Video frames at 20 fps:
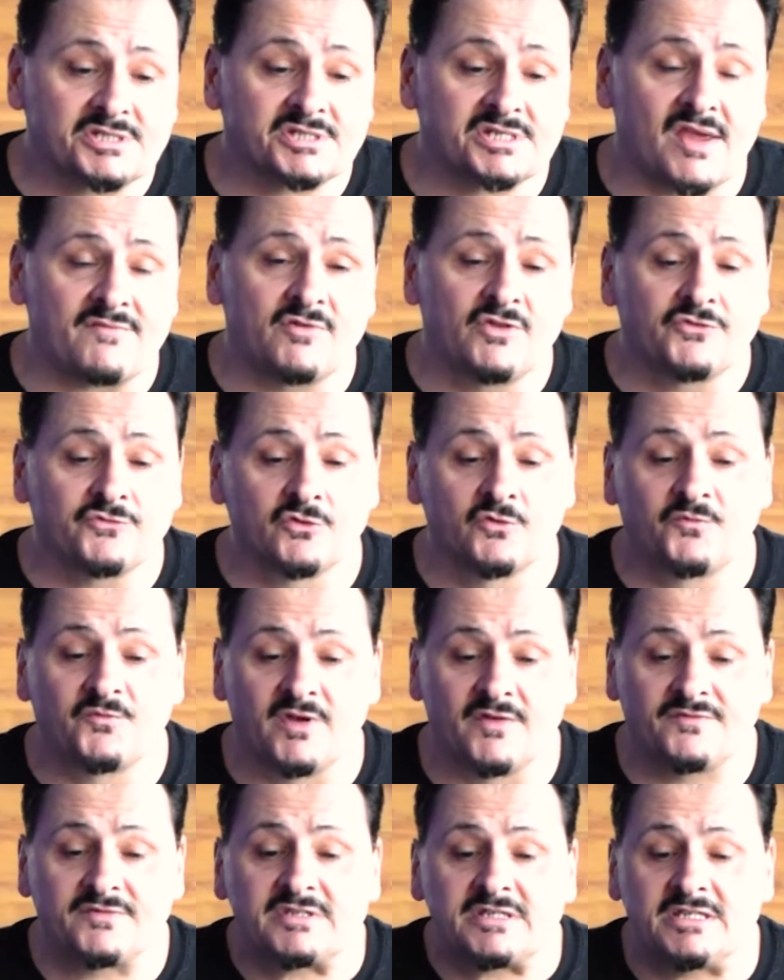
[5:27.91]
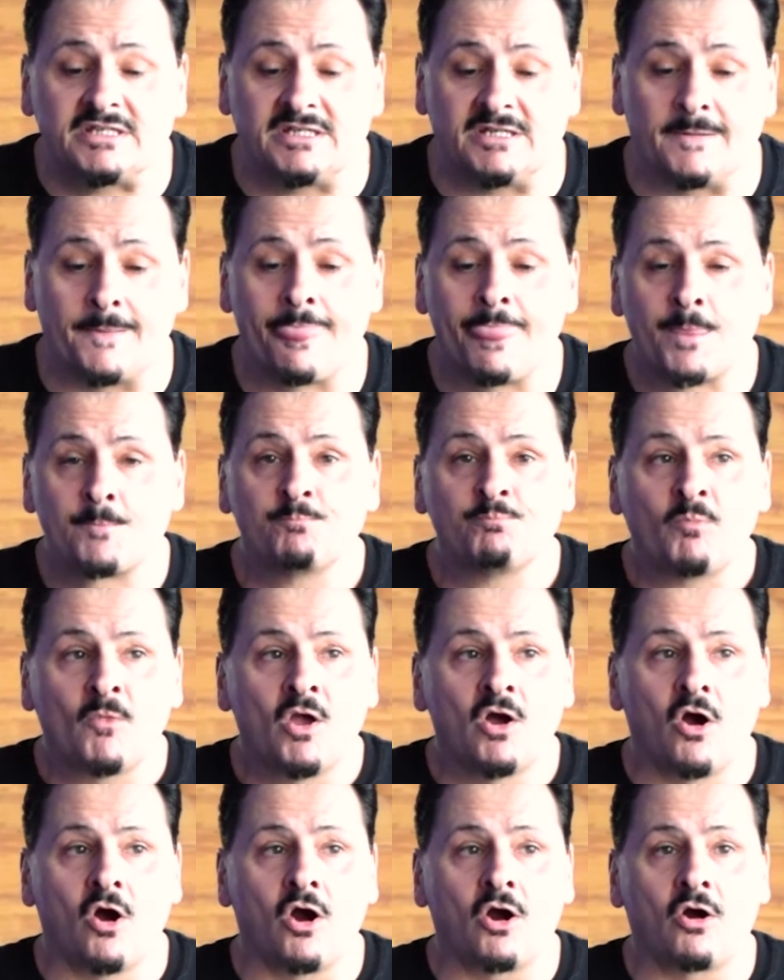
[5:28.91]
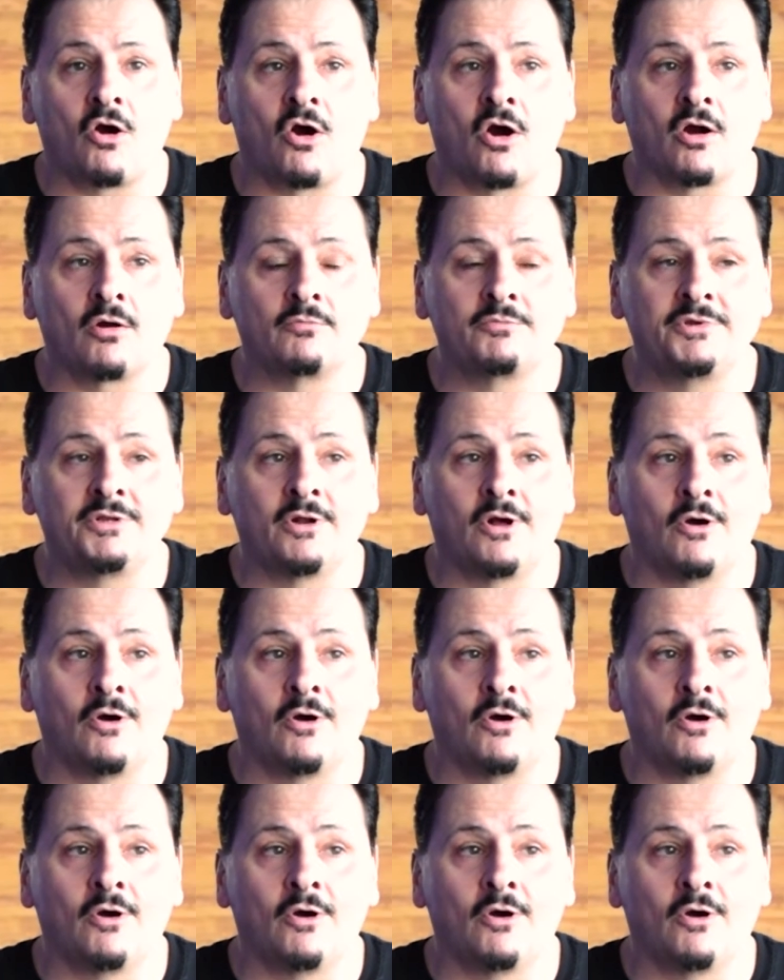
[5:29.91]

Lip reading: 7 through 15 are